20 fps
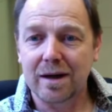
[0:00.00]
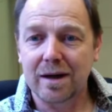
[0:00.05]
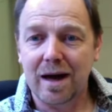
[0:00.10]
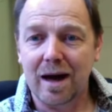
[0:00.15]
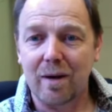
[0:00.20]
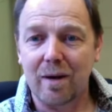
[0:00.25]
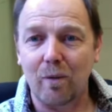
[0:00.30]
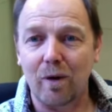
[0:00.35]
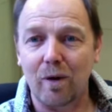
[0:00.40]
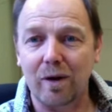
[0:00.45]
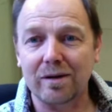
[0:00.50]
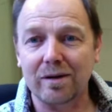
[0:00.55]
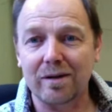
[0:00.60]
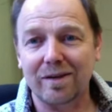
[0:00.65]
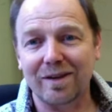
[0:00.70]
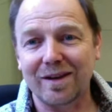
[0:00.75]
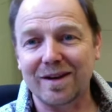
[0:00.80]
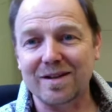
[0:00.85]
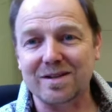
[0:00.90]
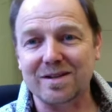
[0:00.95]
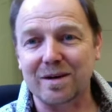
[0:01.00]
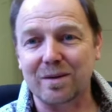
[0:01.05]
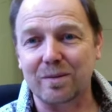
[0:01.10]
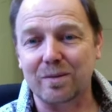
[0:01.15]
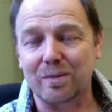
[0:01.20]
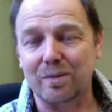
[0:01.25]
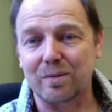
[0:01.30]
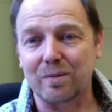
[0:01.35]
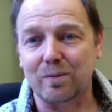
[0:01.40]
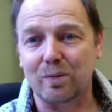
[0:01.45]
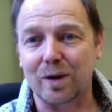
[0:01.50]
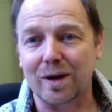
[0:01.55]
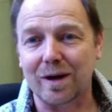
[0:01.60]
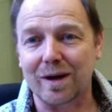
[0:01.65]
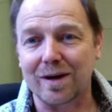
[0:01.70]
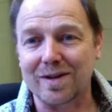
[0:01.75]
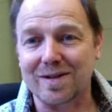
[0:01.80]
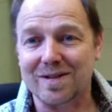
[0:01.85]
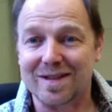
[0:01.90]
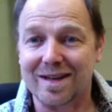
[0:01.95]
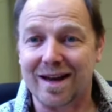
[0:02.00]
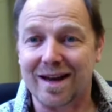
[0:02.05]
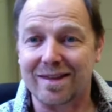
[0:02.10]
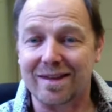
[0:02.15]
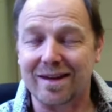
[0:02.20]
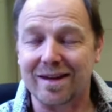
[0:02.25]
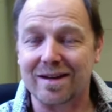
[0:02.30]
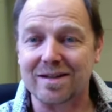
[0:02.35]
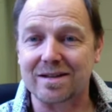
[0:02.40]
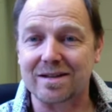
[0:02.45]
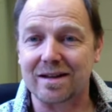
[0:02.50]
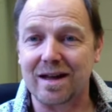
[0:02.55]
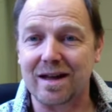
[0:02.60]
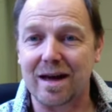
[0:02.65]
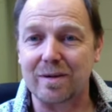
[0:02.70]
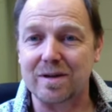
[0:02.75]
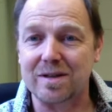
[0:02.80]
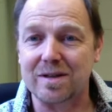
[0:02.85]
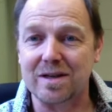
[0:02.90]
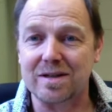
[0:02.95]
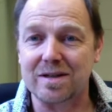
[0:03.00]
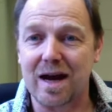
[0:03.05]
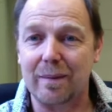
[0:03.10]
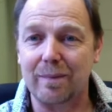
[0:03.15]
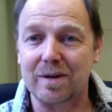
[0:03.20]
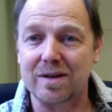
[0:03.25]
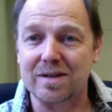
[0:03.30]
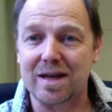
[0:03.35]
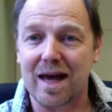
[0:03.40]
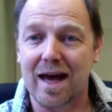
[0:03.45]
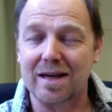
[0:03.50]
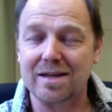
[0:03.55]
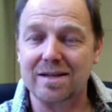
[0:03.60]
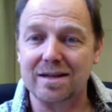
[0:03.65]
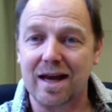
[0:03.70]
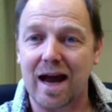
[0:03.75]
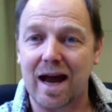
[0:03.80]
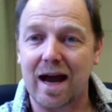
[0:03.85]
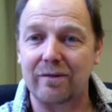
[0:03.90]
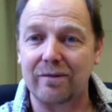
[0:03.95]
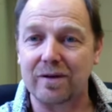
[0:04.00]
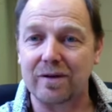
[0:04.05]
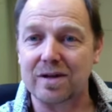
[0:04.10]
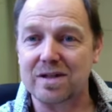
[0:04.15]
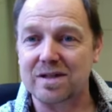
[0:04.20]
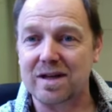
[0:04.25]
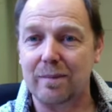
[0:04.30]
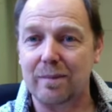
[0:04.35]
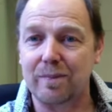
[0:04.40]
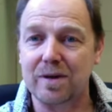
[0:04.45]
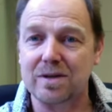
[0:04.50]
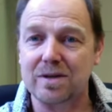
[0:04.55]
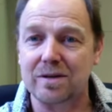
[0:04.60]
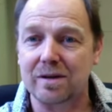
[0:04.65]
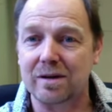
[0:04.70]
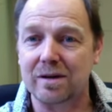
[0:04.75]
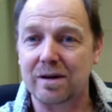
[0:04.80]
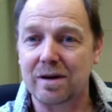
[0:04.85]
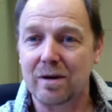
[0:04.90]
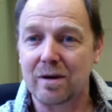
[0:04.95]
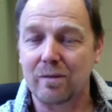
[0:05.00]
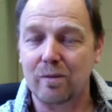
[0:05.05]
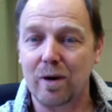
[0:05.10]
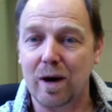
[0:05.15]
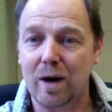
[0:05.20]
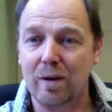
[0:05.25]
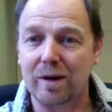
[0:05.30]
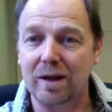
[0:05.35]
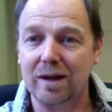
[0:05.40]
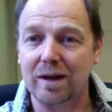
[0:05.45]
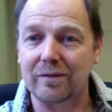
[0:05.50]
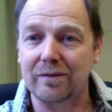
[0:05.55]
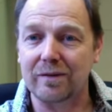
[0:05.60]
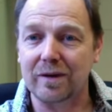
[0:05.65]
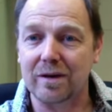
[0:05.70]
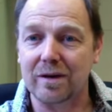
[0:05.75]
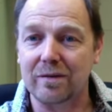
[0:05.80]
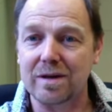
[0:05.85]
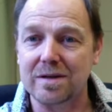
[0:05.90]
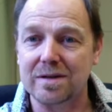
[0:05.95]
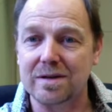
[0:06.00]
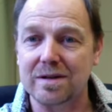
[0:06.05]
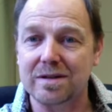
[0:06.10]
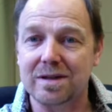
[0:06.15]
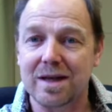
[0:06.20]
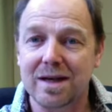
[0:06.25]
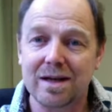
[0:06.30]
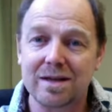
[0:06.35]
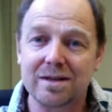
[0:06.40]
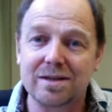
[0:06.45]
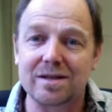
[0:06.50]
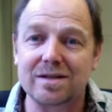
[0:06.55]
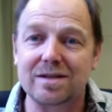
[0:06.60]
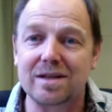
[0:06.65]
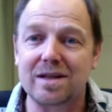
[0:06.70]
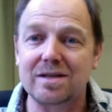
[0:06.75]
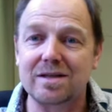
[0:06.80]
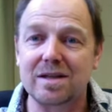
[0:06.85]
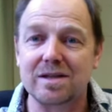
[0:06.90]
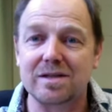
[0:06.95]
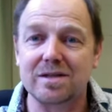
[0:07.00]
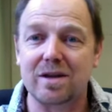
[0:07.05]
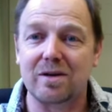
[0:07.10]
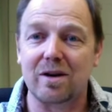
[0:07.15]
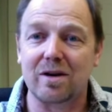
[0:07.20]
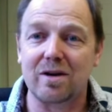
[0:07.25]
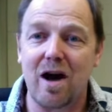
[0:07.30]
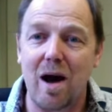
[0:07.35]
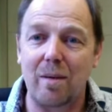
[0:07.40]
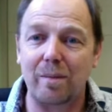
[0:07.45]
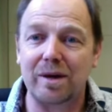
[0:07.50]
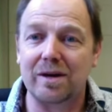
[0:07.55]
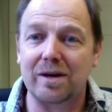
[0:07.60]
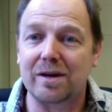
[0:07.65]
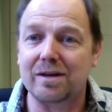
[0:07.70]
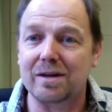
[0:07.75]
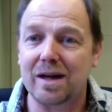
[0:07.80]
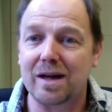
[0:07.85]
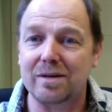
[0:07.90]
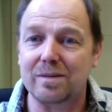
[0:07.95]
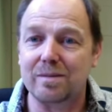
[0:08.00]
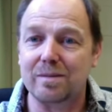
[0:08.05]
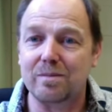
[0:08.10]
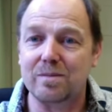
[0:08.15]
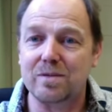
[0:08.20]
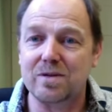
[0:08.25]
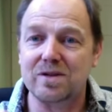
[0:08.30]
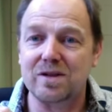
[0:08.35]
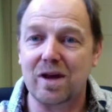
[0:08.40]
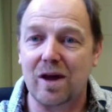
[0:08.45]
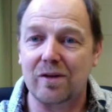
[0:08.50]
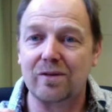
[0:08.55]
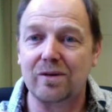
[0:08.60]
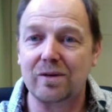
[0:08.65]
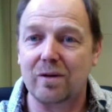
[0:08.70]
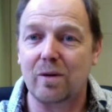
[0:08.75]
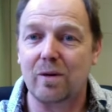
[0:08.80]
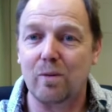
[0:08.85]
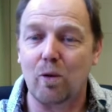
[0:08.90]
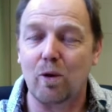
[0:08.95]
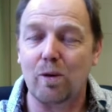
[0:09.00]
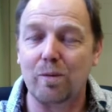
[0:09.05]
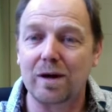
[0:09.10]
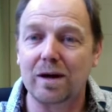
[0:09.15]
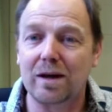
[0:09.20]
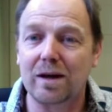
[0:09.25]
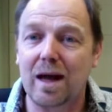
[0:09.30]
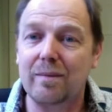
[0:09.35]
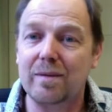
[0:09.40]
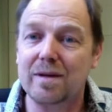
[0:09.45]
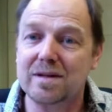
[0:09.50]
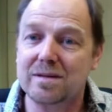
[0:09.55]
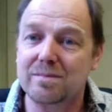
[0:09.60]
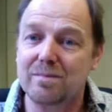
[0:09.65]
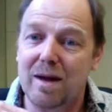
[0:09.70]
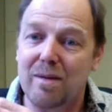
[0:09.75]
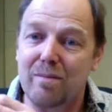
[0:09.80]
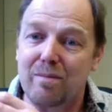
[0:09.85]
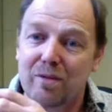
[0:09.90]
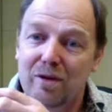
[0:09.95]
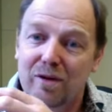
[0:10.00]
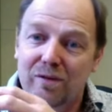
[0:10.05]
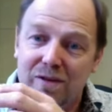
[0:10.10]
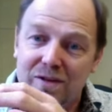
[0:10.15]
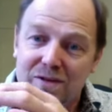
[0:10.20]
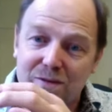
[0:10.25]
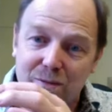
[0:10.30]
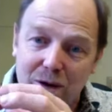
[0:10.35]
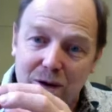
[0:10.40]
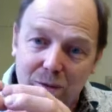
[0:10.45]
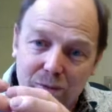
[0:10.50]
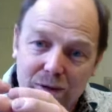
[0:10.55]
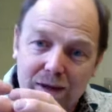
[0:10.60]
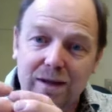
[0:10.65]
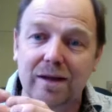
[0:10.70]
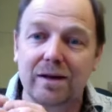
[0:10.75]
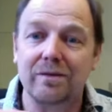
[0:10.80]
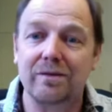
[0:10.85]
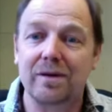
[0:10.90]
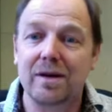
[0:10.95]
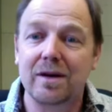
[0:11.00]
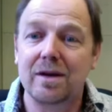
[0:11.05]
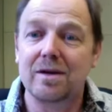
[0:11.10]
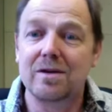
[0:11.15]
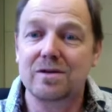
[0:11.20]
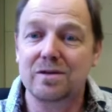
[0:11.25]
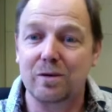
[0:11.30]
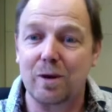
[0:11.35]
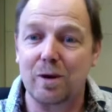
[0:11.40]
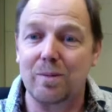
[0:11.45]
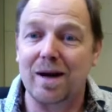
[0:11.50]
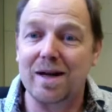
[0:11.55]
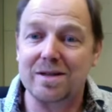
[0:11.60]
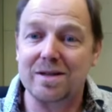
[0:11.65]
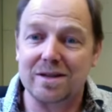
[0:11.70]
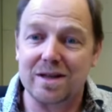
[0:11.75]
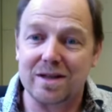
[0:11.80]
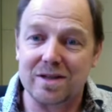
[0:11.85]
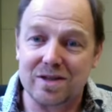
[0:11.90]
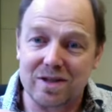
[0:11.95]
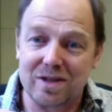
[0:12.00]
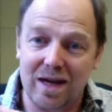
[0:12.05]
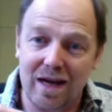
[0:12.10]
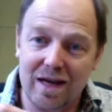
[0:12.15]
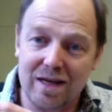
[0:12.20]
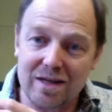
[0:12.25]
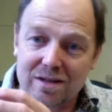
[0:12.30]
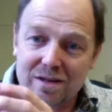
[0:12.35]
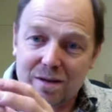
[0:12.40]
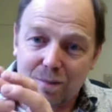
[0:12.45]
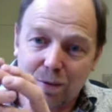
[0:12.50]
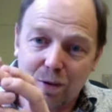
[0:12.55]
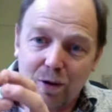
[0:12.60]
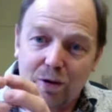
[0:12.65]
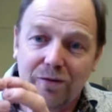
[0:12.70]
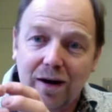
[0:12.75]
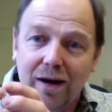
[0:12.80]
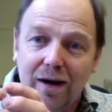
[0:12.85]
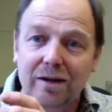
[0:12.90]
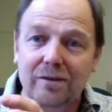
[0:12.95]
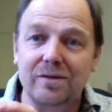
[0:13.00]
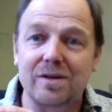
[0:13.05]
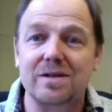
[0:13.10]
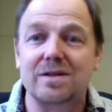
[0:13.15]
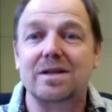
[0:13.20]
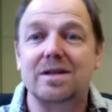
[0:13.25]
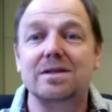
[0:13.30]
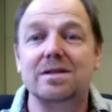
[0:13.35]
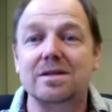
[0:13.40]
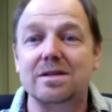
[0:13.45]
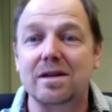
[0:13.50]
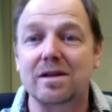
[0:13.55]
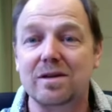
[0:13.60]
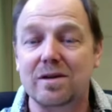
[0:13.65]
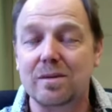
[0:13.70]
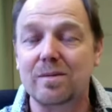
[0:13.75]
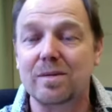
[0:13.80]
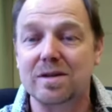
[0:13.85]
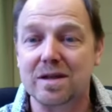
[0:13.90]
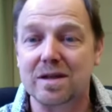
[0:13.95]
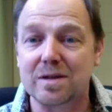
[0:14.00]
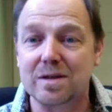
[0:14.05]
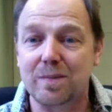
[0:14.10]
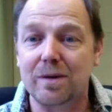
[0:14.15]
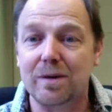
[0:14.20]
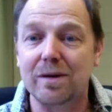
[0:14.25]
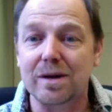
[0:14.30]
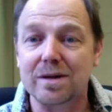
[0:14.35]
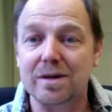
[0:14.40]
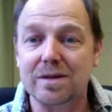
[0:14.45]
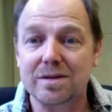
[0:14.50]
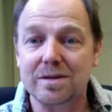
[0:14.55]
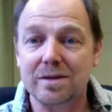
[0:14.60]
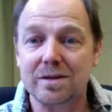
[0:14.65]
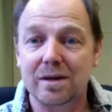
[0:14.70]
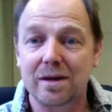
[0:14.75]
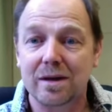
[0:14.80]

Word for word: And one of the things that we're going to see, I think, as climate change happens, as the average temperature where we live increases, diseases that are common in, in, southern or warmer climates might move into where we live. So we might see a change in the profile of diseases that humans experience.